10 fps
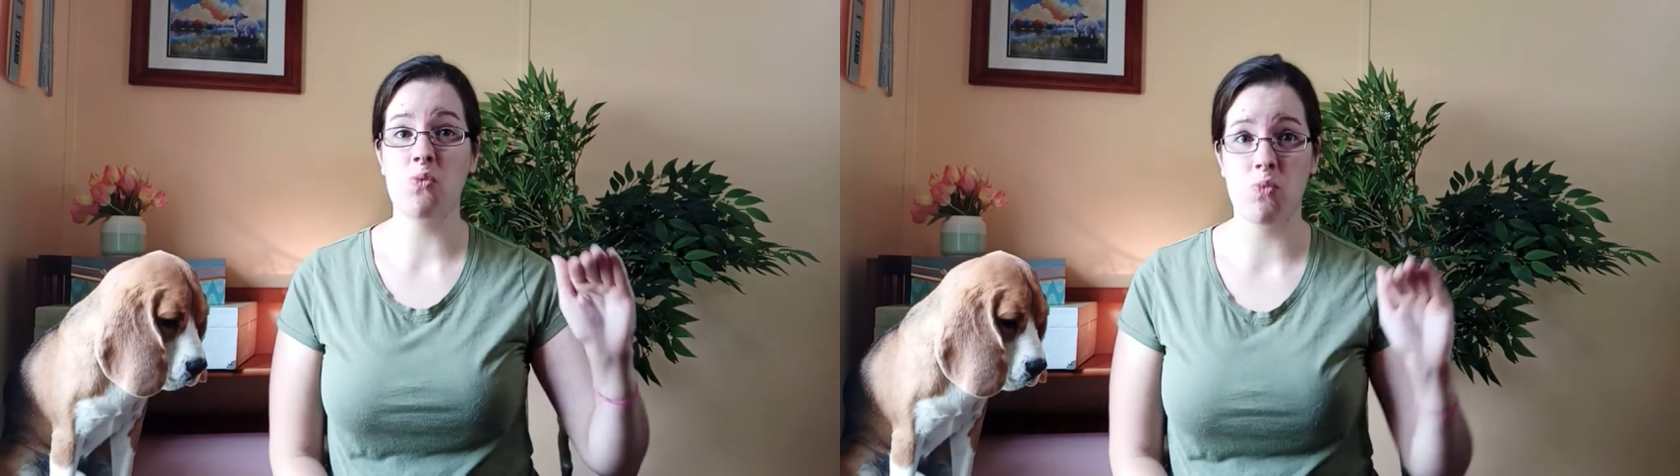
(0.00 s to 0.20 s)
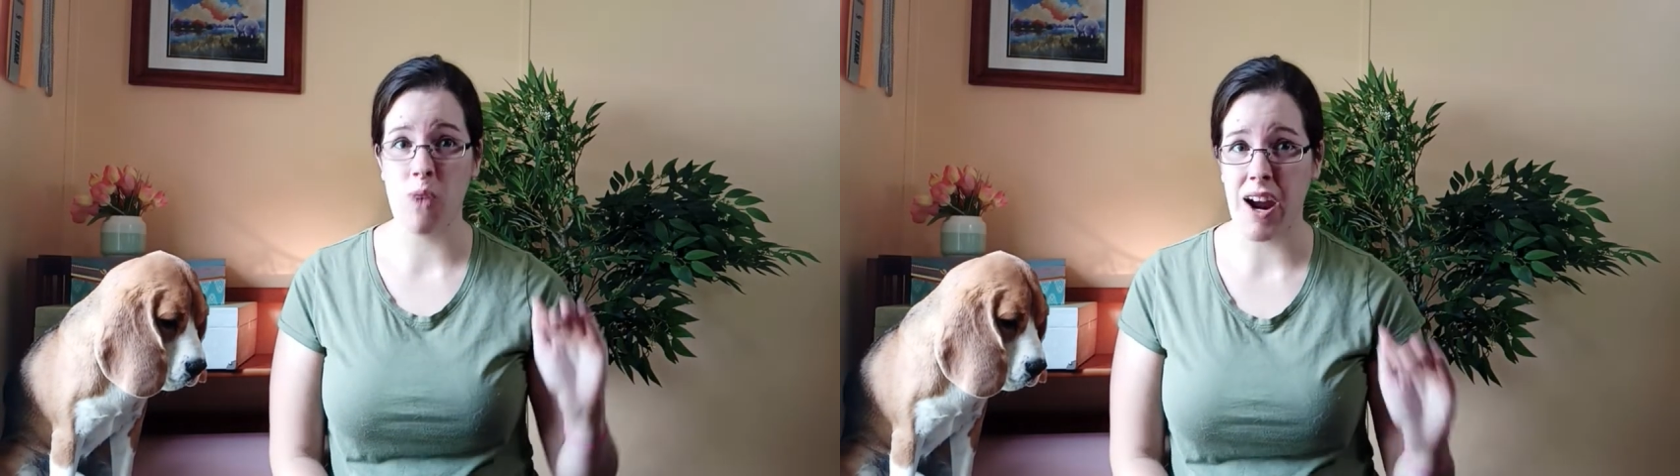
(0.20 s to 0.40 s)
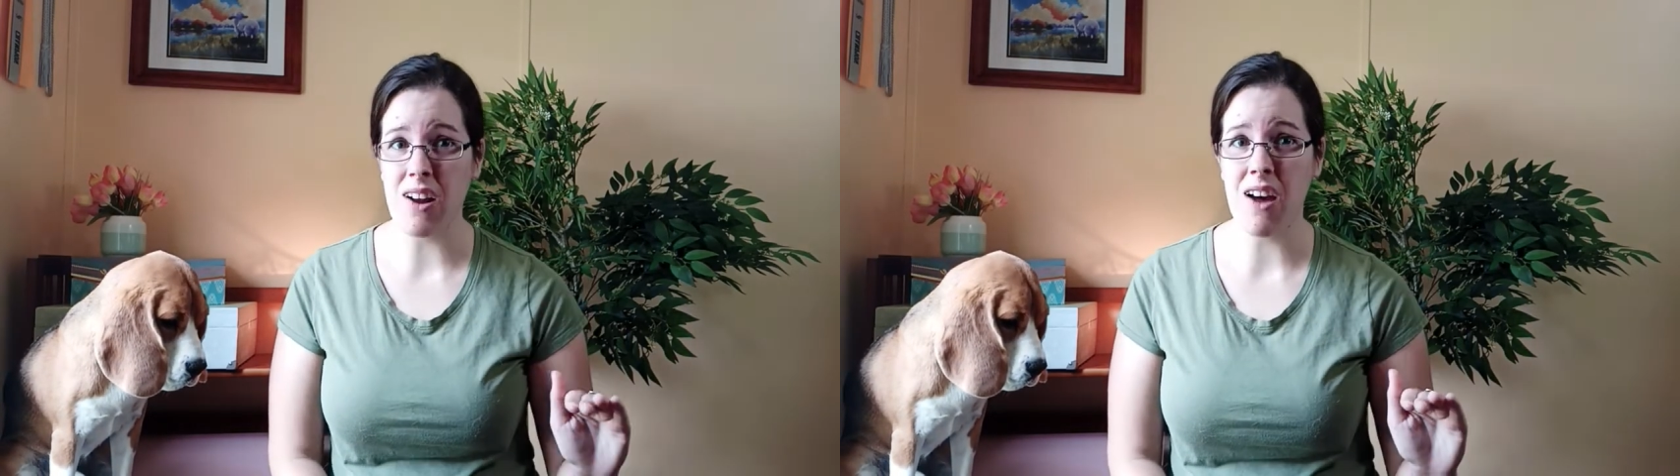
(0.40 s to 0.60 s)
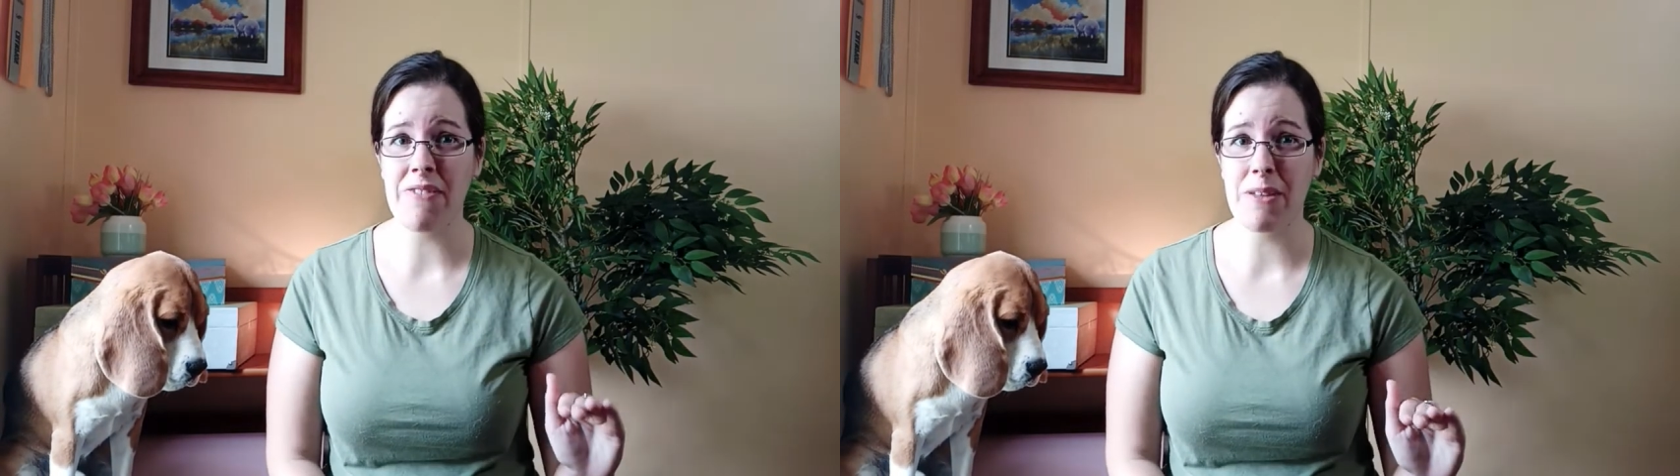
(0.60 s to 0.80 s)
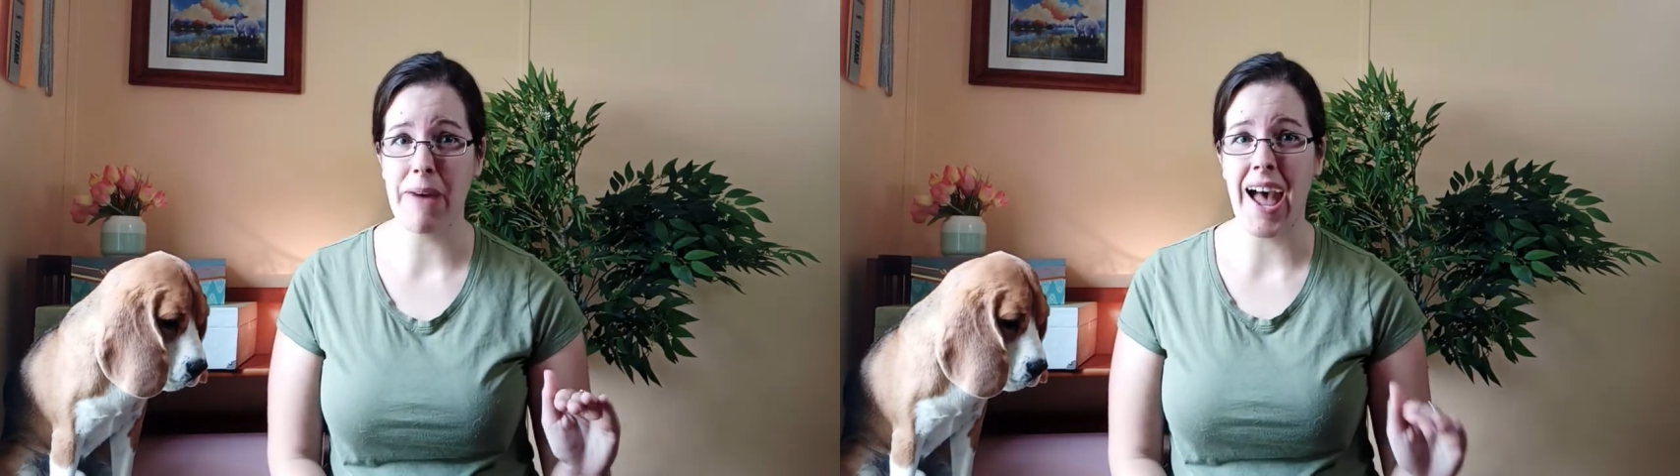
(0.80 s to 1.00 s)
right off the
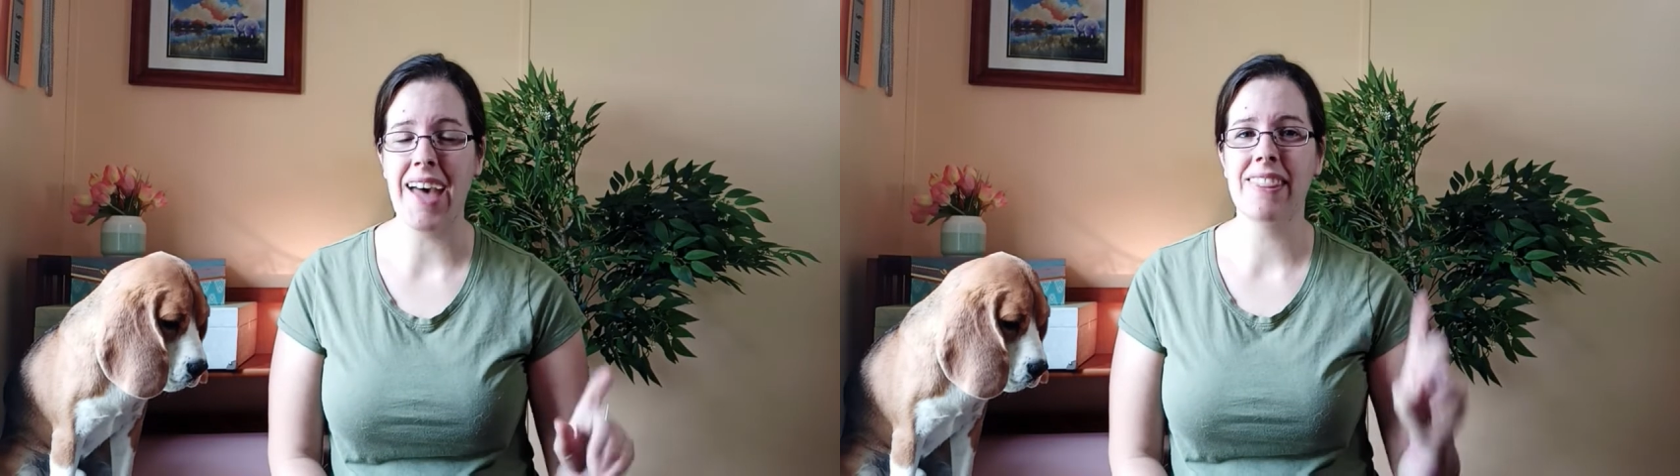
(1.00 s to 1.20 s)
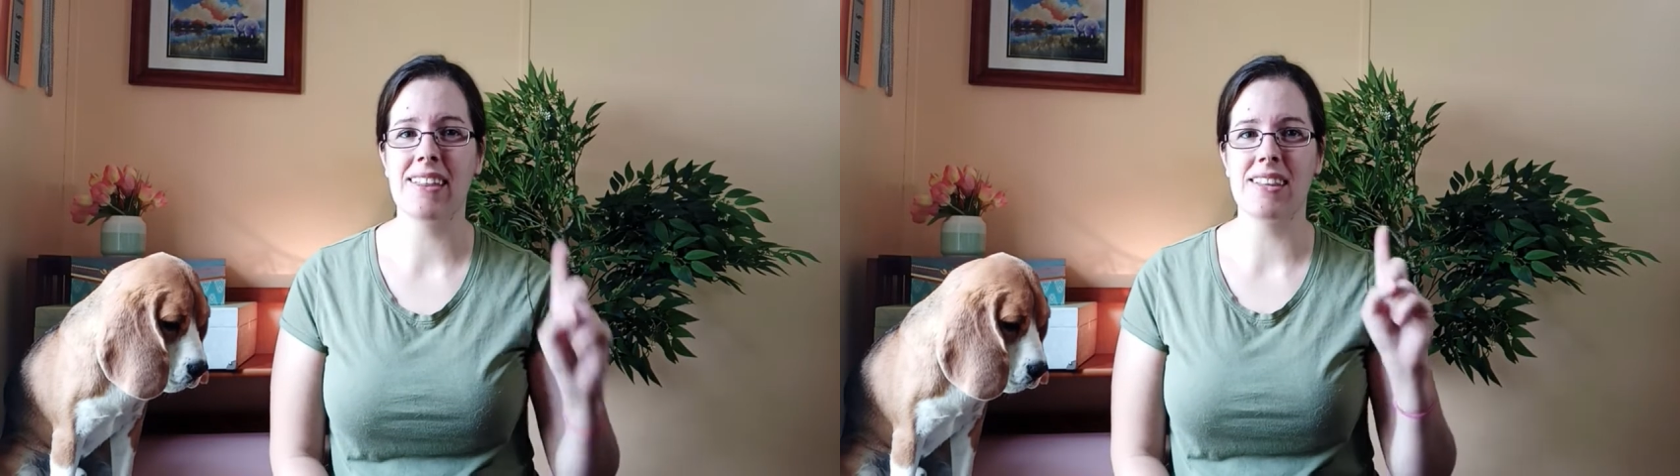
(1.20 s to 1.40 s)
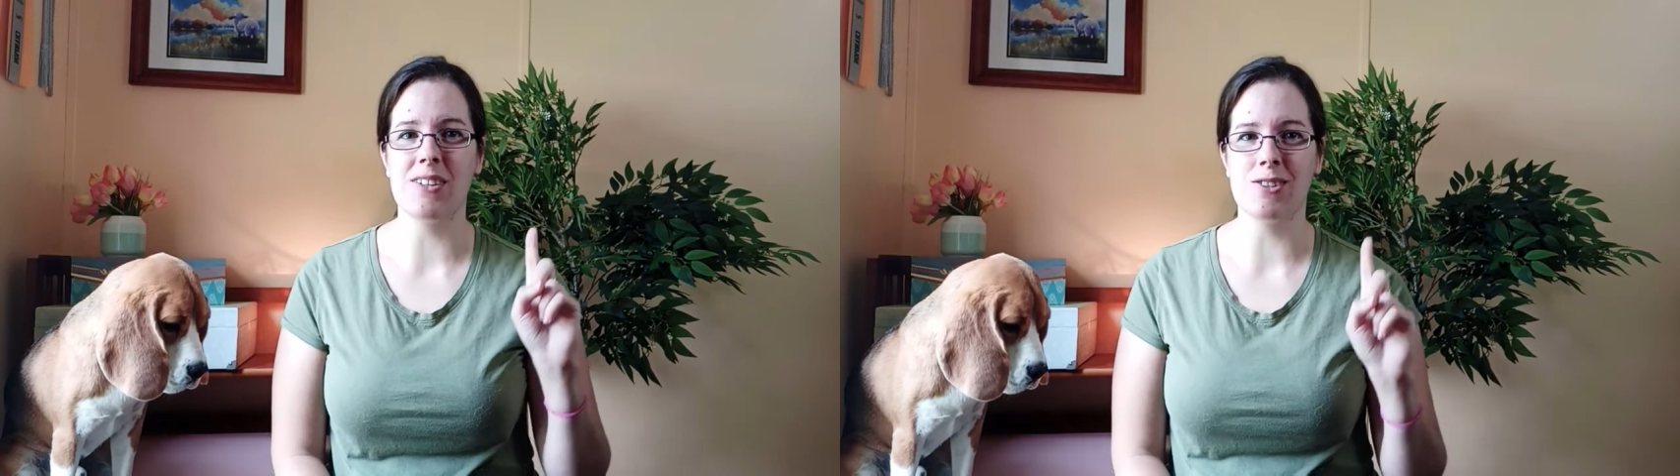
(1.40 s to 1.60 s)
bat that there's